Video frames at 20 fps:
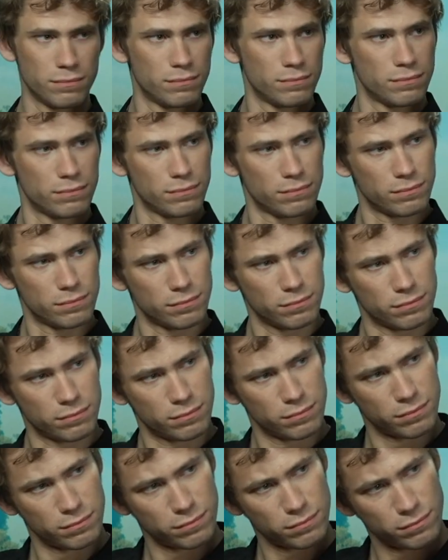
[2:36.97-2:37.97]

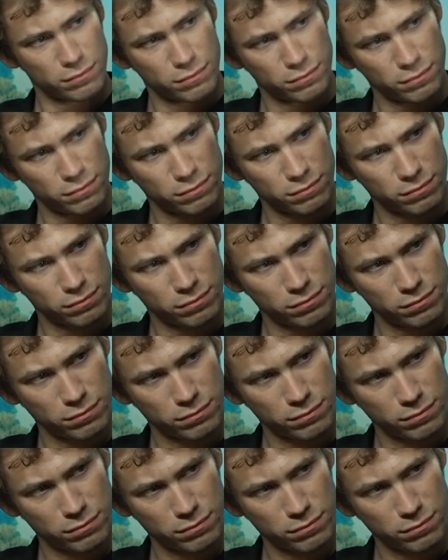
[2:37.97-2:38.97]

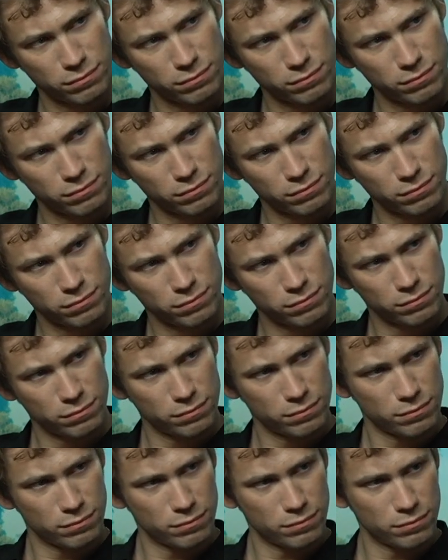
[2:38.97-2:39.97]

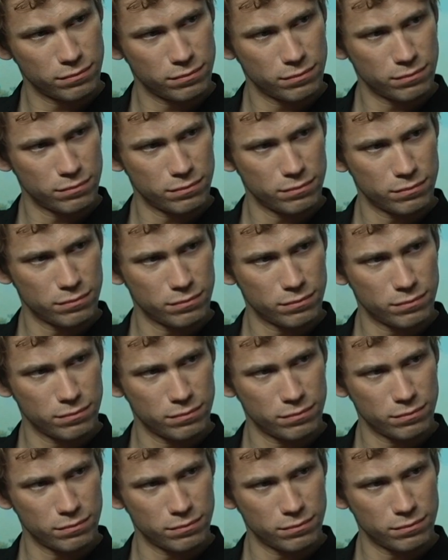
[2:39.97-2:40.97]

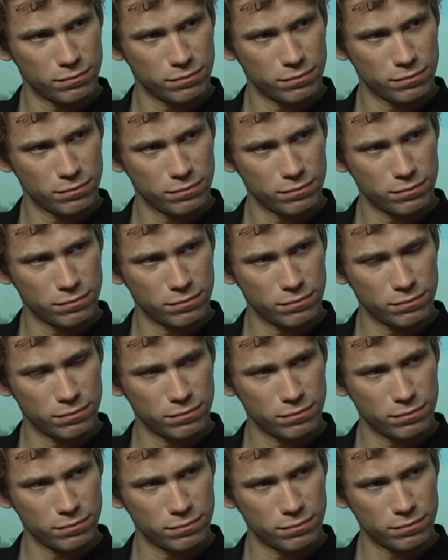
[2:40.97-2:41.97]

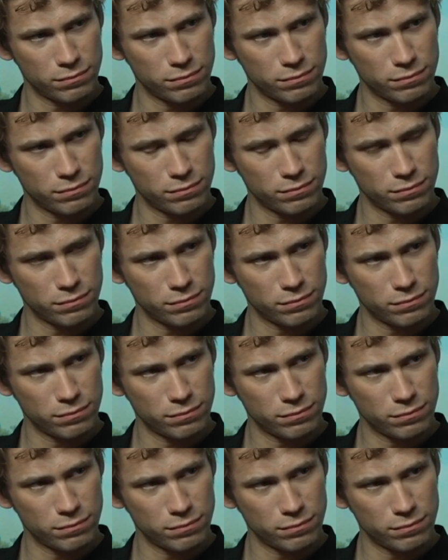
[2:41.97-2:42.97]

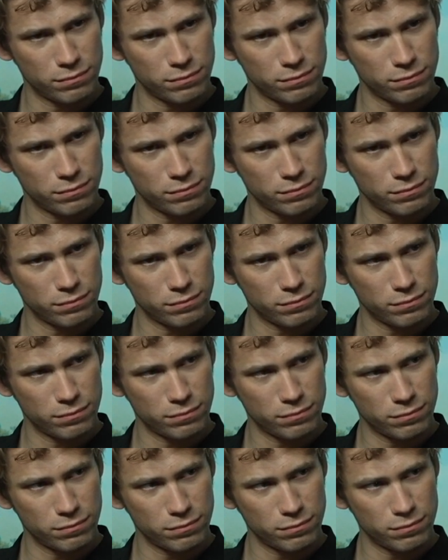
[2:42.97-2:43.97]

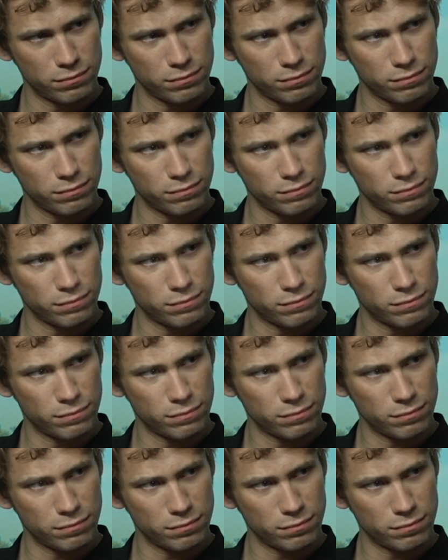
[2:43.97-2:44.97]
This person isn't speaking.